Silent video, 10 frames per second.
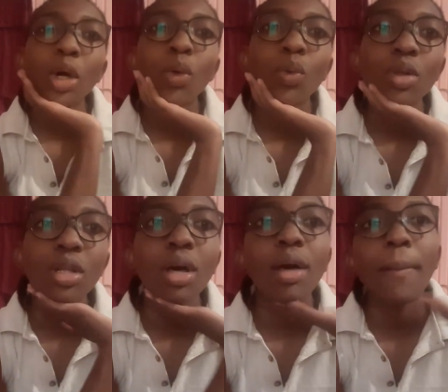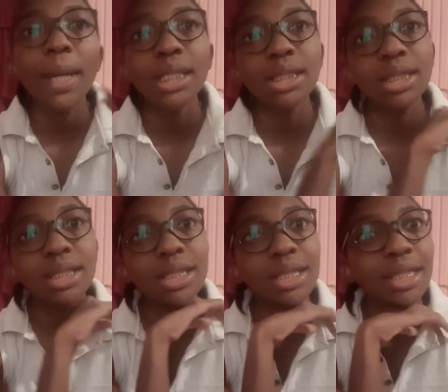Cool. But
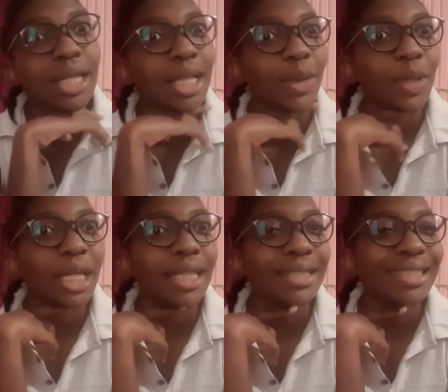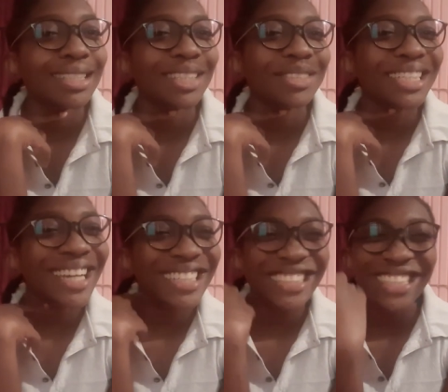yeah, let me get into it. Let me
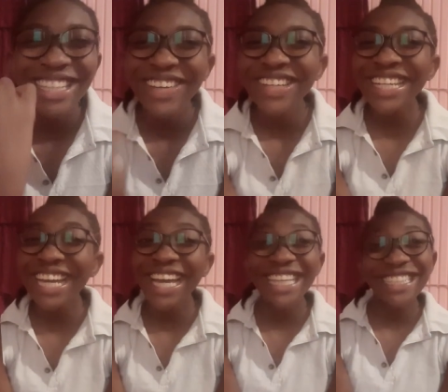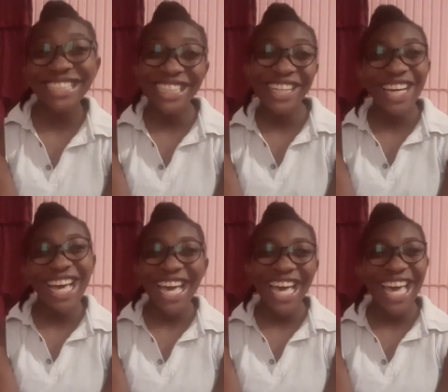get into it. Let me get into
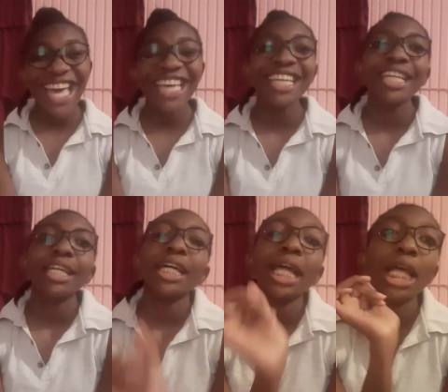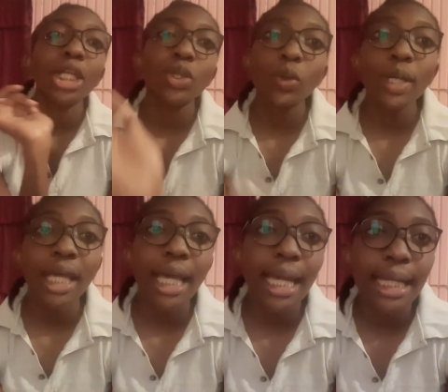it. So
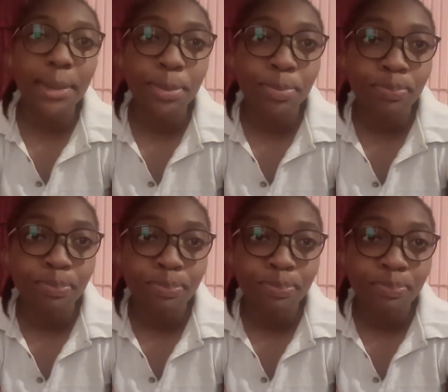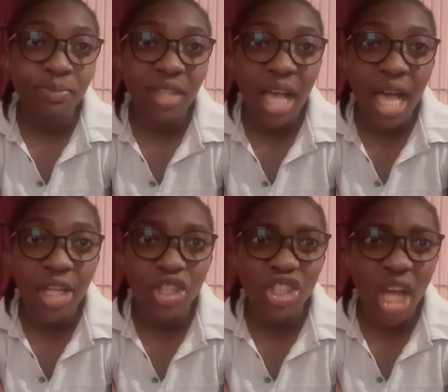yeah,
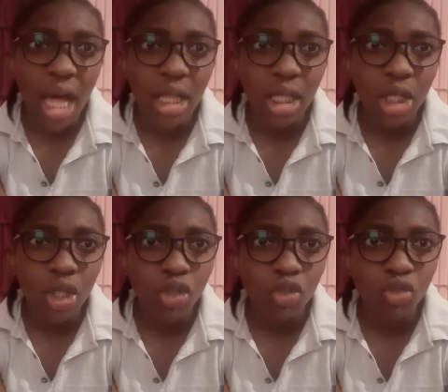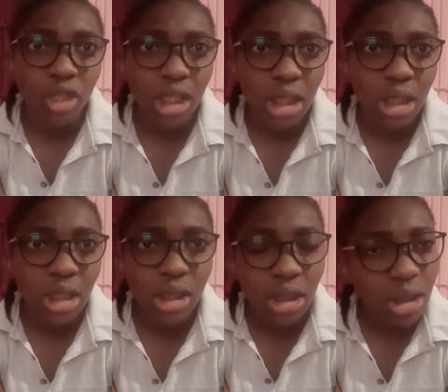I shall
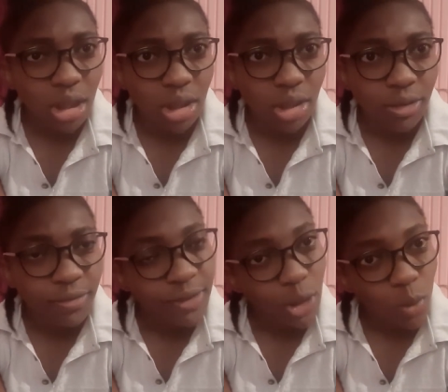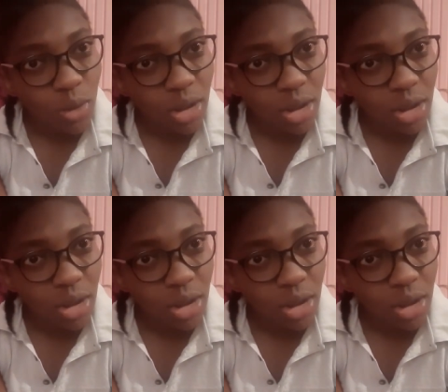return, folks.